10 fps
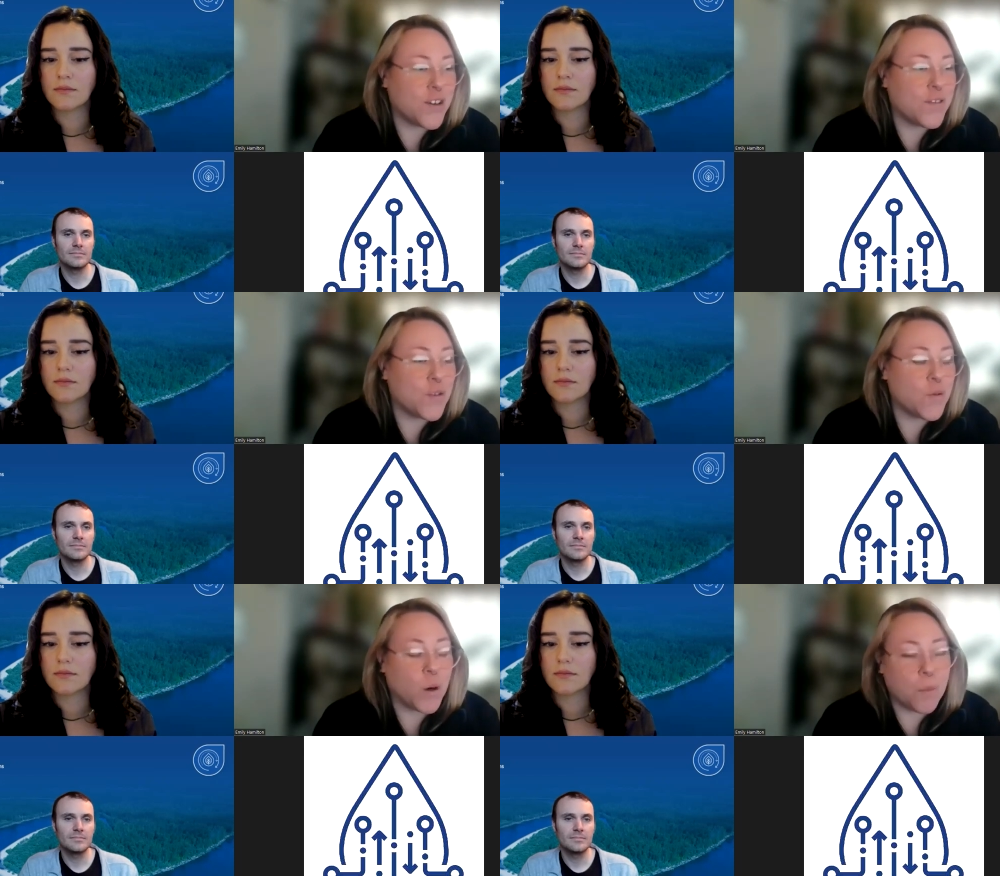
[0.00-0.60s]

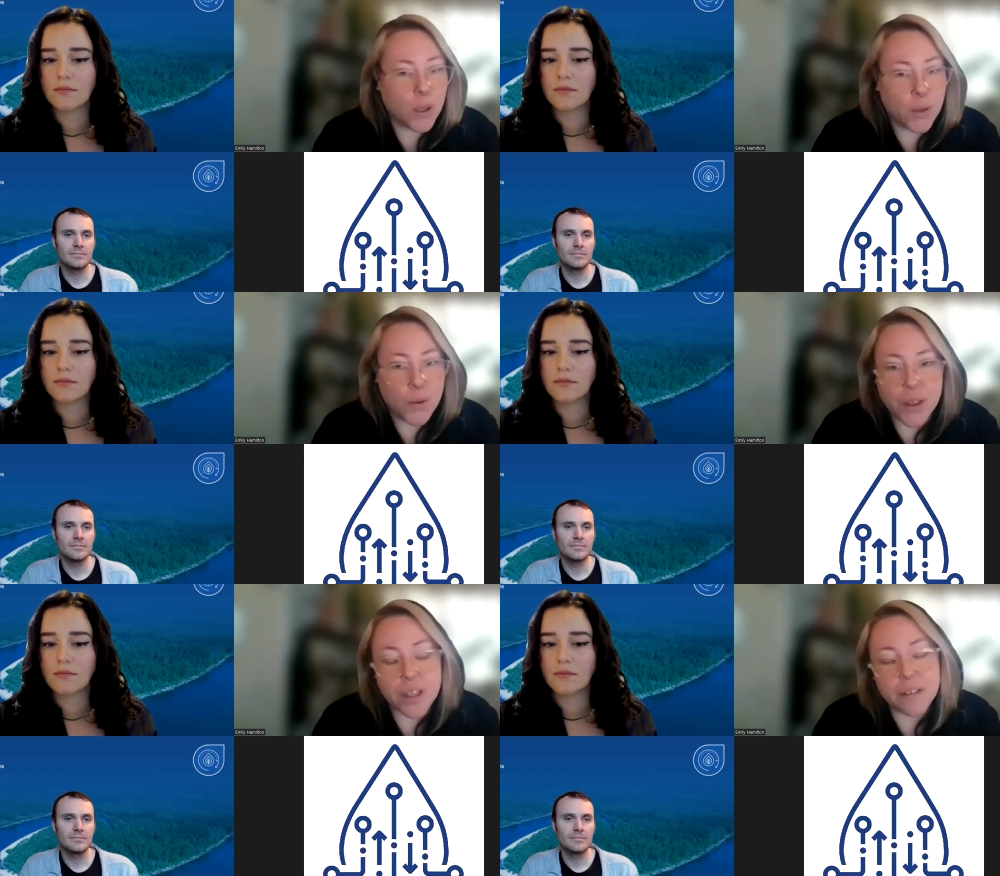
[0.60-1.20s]
Speaker 1: served or
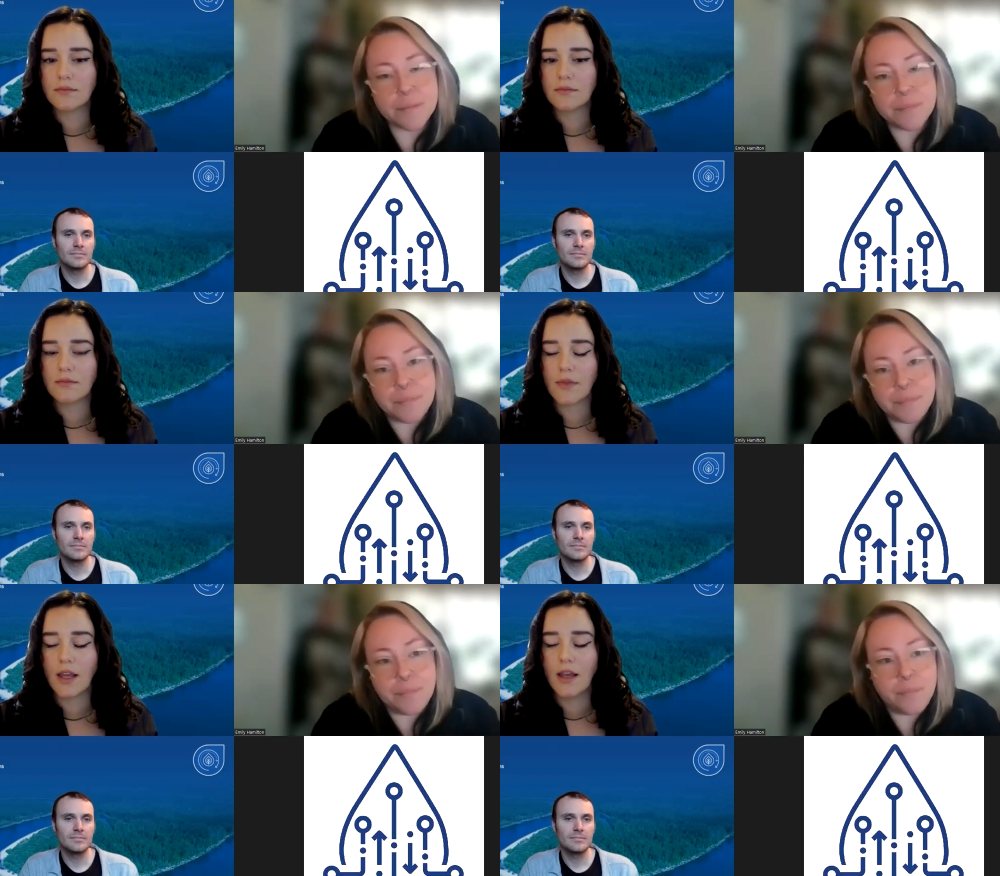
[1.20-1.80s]
both?
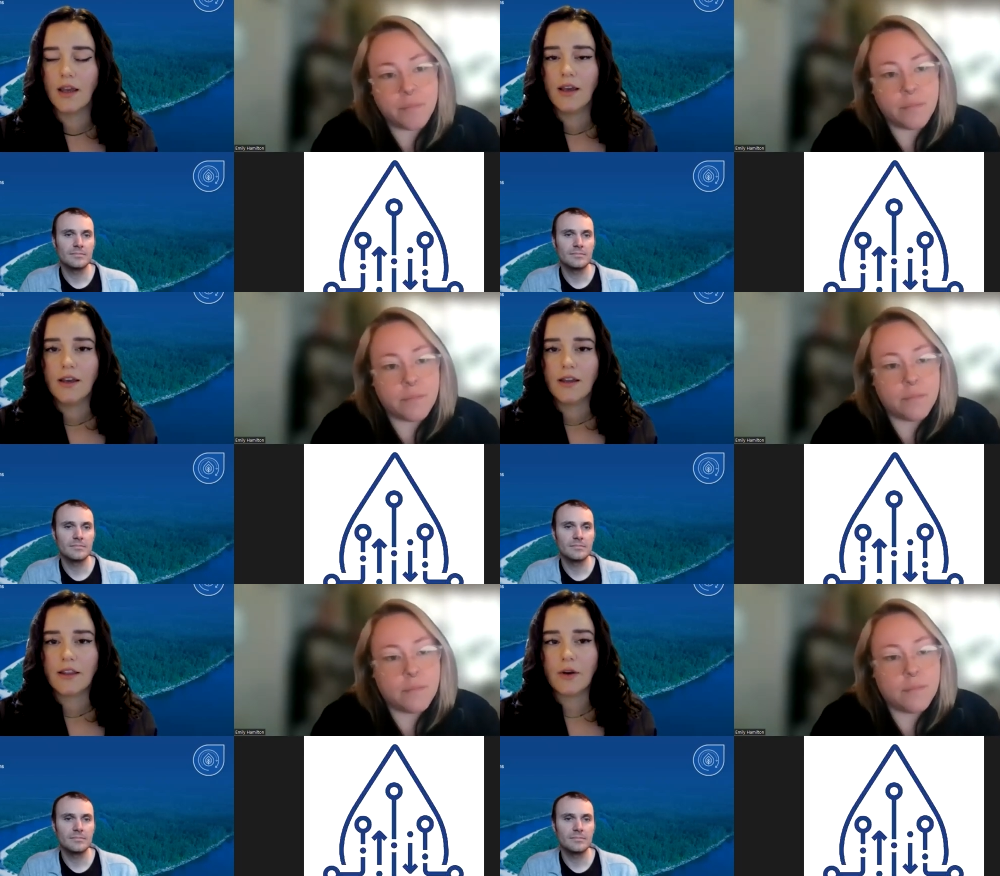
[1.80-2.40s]

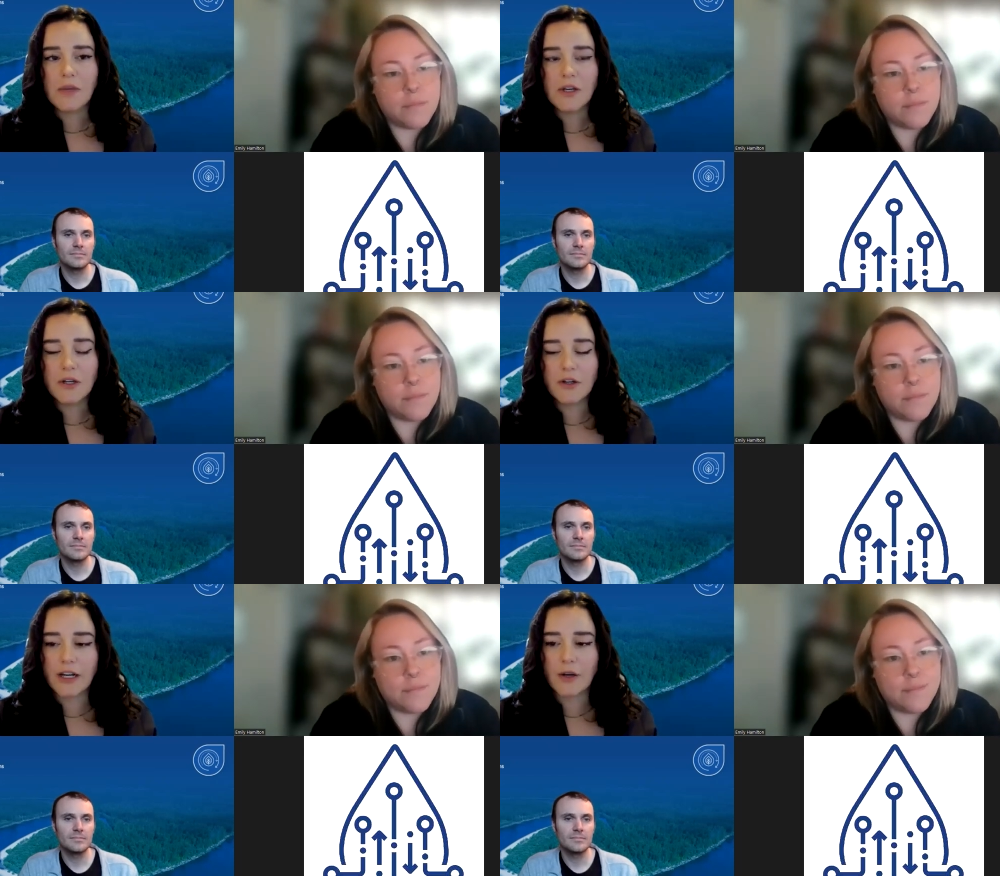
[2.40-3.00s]
Speaker 2: That would be a
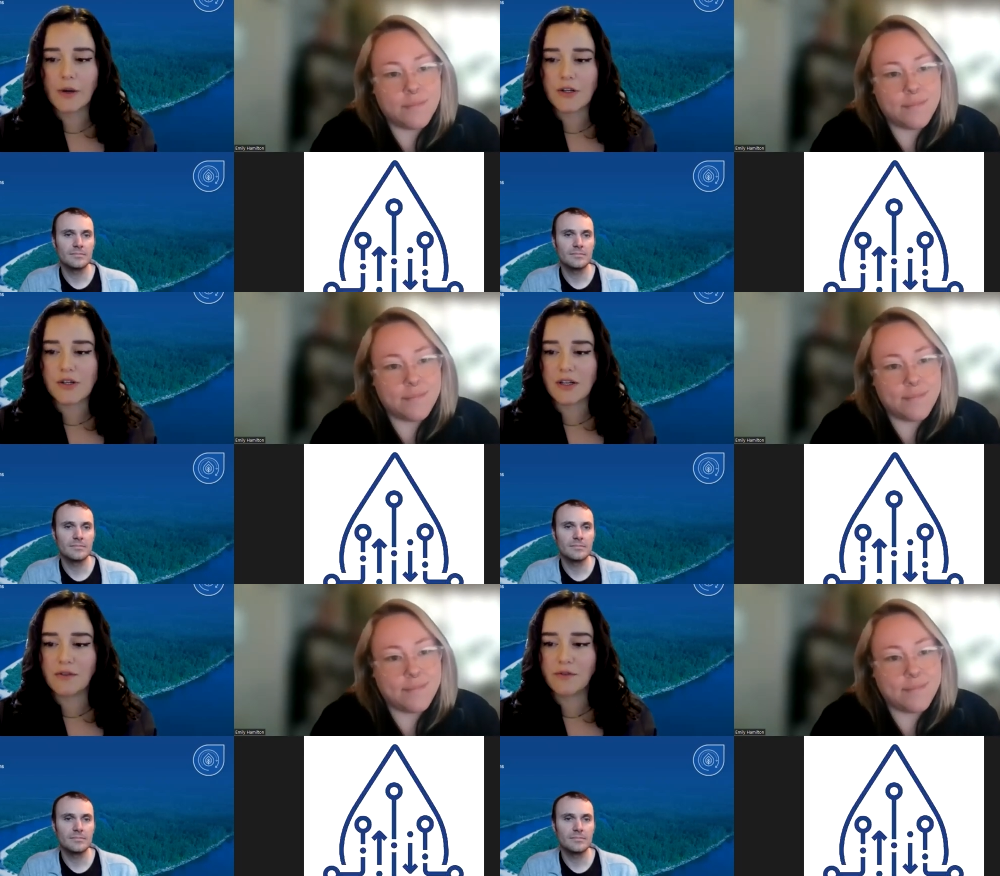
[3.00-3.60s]
great
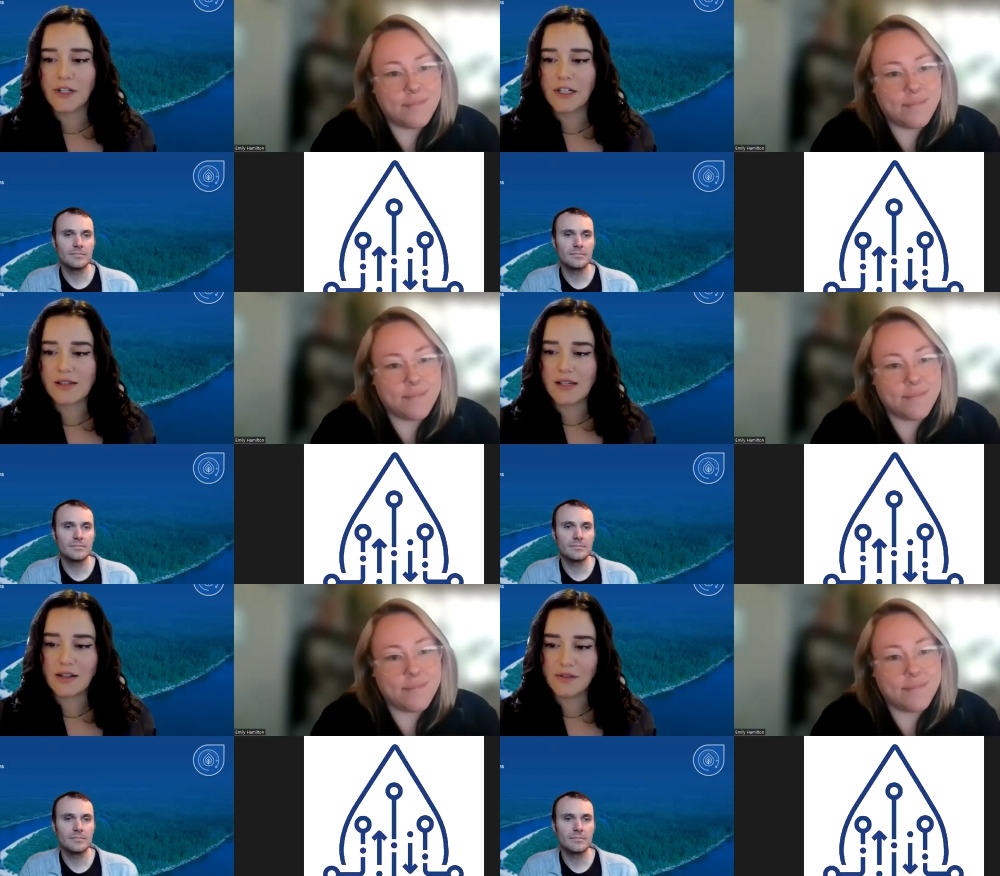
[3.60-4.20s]
question for
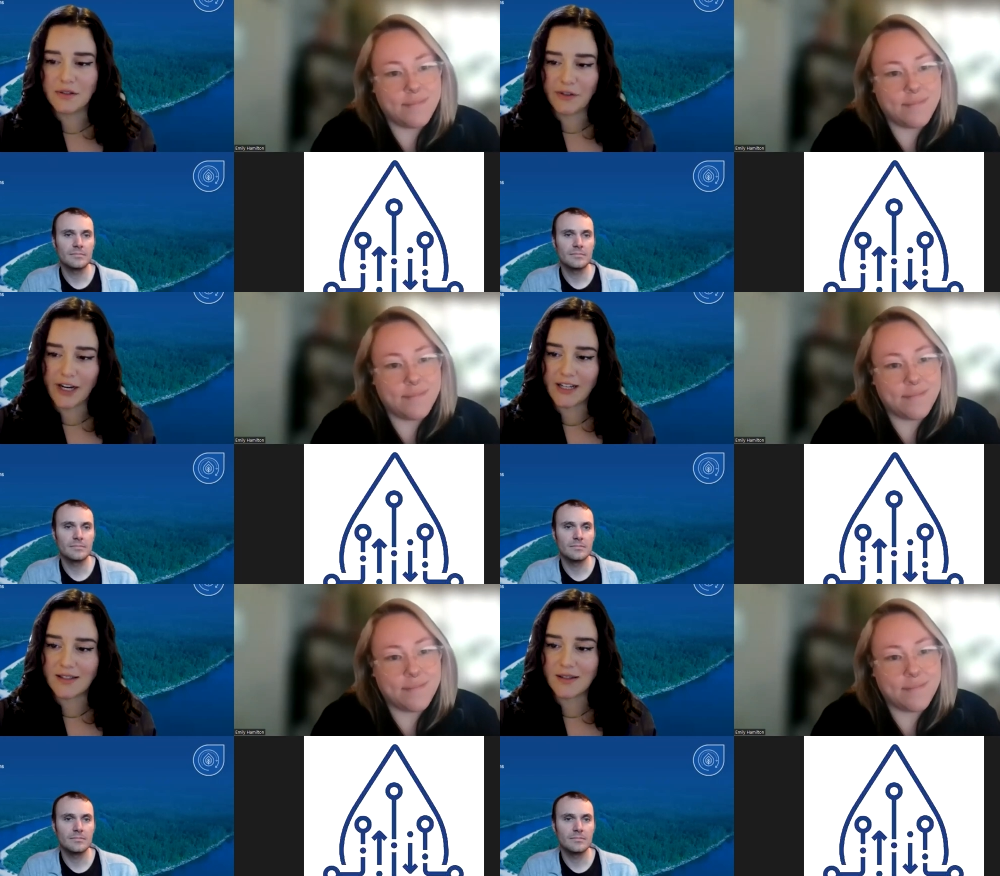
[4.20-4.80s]
City of
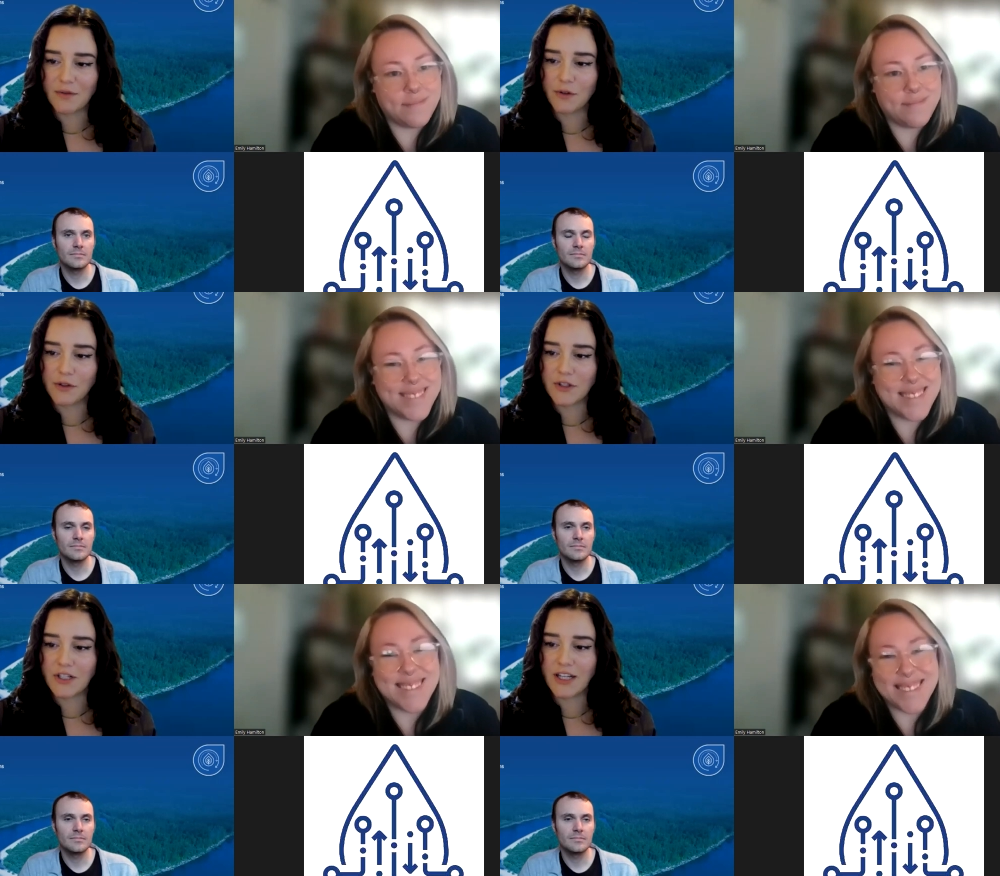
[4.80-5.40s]
Defiance.
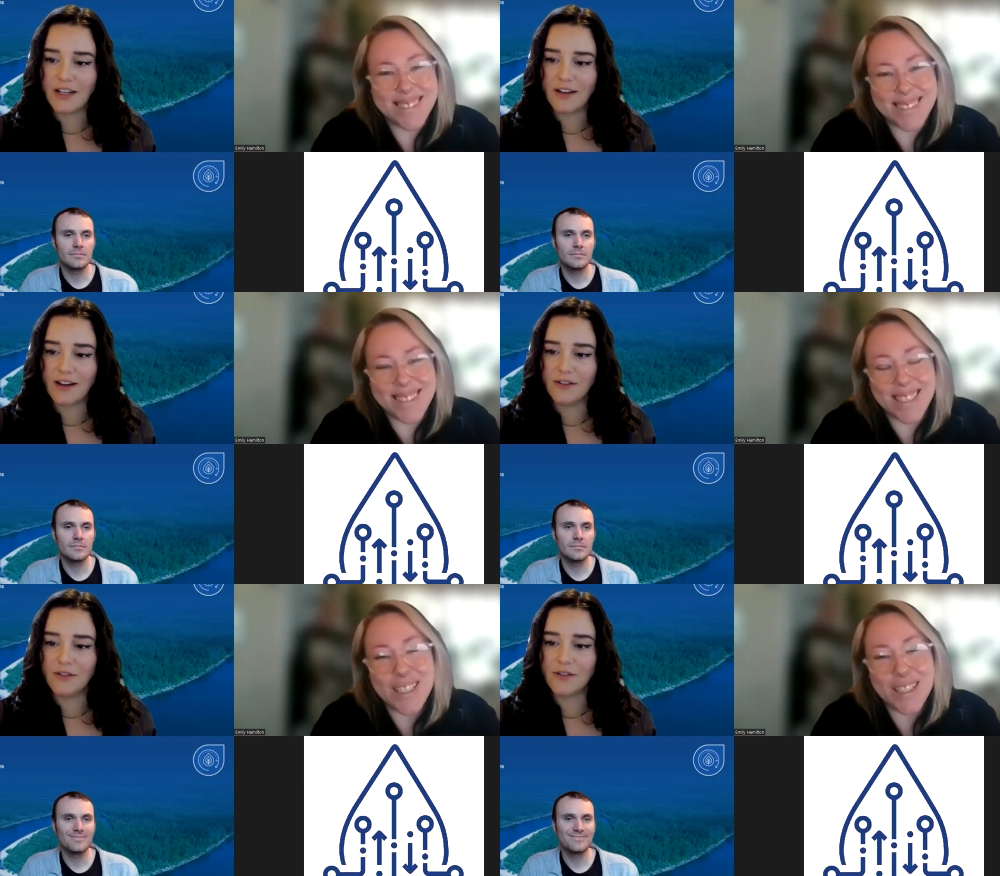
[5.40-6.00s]
Unfortunately,
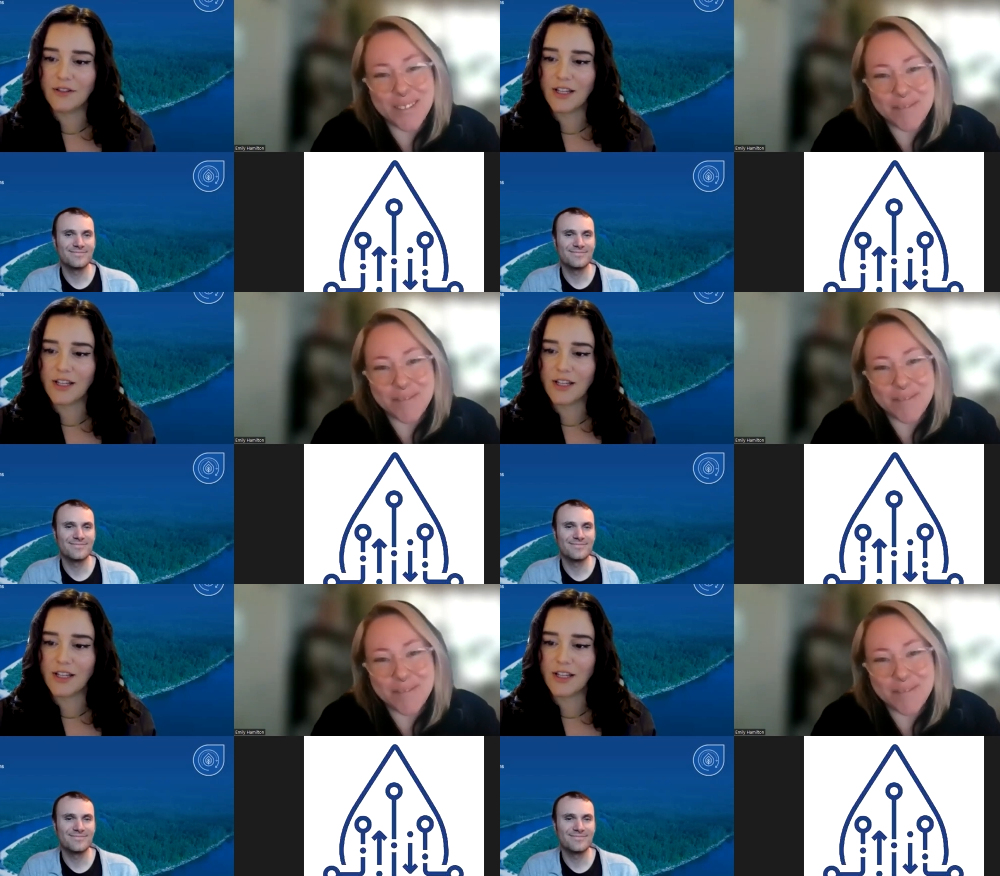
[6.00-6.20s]
I don't